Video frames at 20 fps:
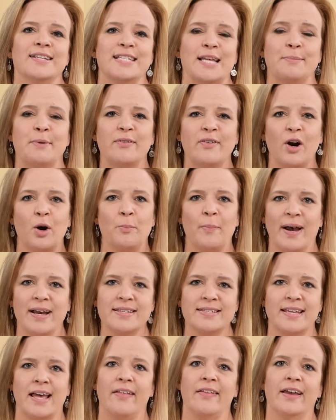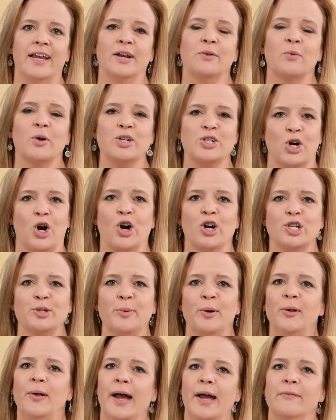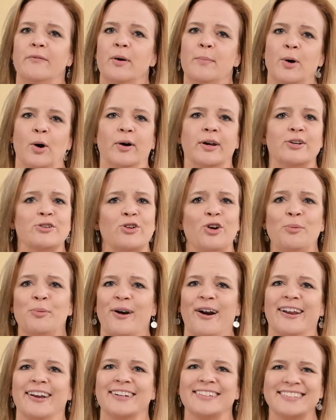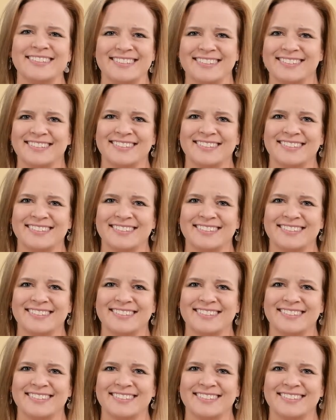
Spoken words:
some of our best-selling rechargeable and remote control products.